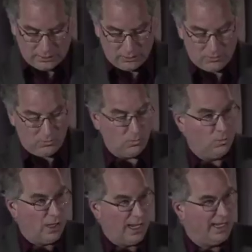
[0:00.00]
So,
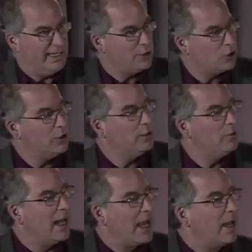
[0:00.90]
and he turned into
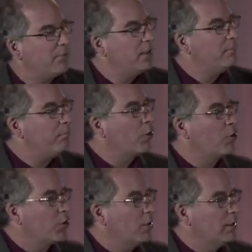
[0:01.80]
an avid
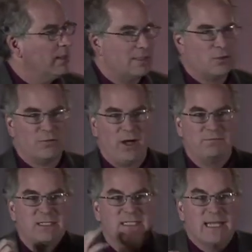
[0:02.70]
birder, in that sort of
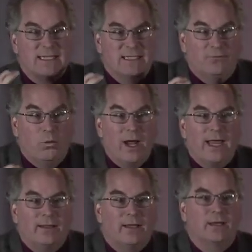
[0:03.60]
obsessive
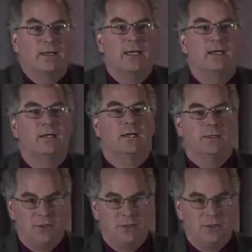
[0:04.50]
way that a kid can